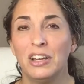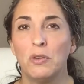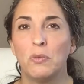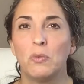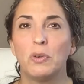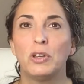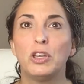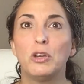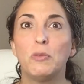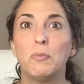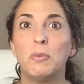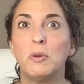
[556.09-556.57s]

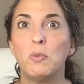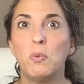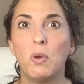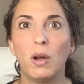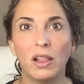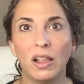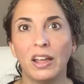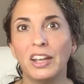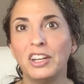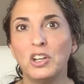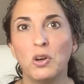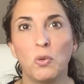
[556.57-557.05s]
Will you be
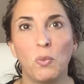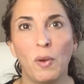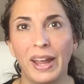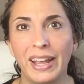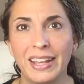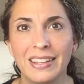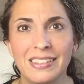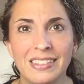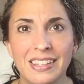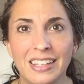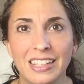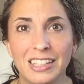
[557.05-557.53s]
well on your way
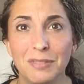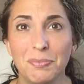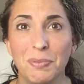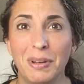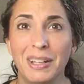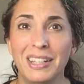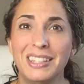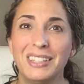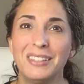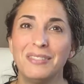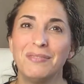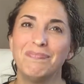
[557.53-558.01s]
in 6
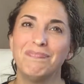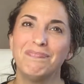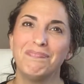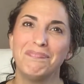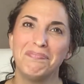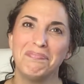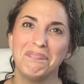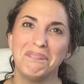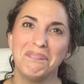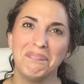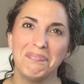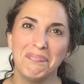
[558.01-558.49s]
months?
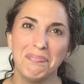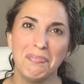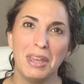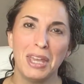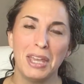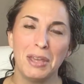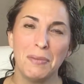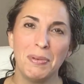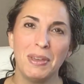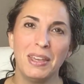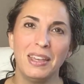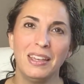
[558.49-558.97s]

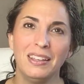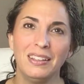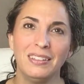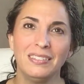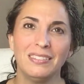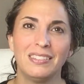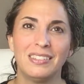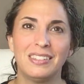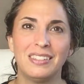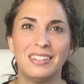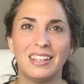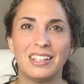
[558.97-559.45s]
Maybe.
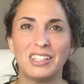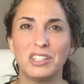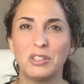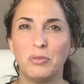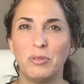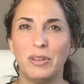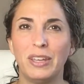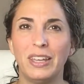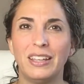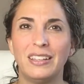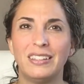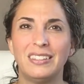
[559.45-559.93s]
6
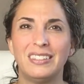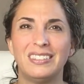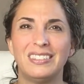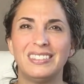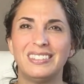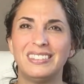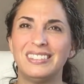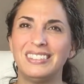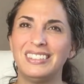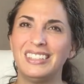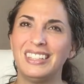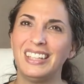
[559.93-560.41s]
weeks?
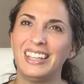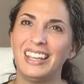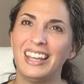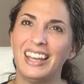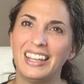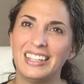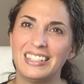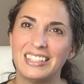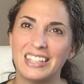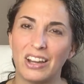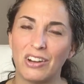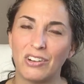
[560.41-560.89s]
Yeah,
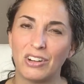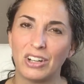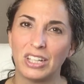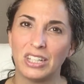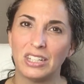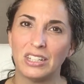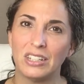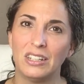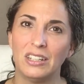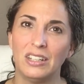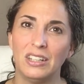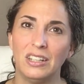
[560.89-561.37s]
I doubt
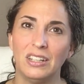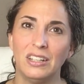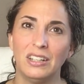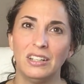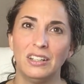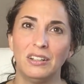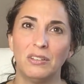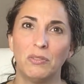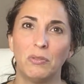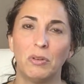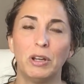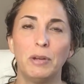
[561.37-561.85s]
it.
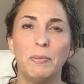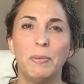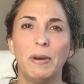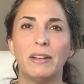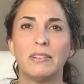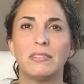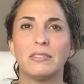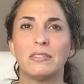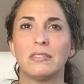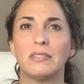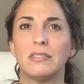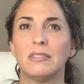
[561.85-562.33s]
What
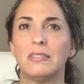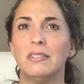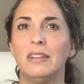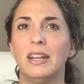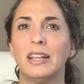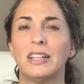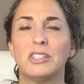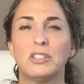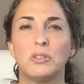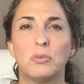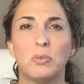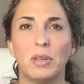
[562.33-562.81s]
about
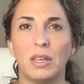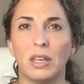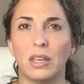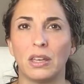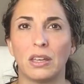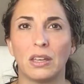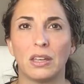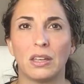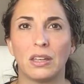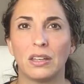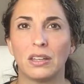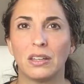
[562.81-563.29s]
next
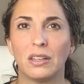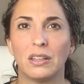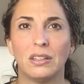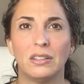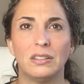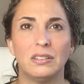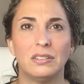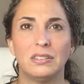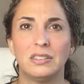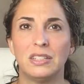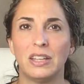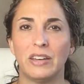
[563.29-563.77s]
week?
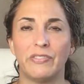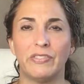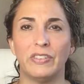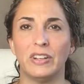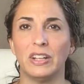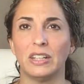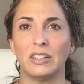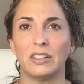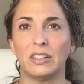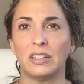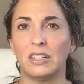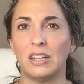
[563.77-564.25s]

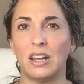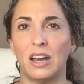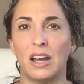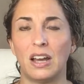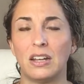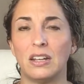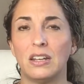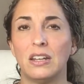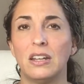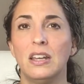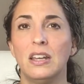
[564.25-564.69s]
Definitely not.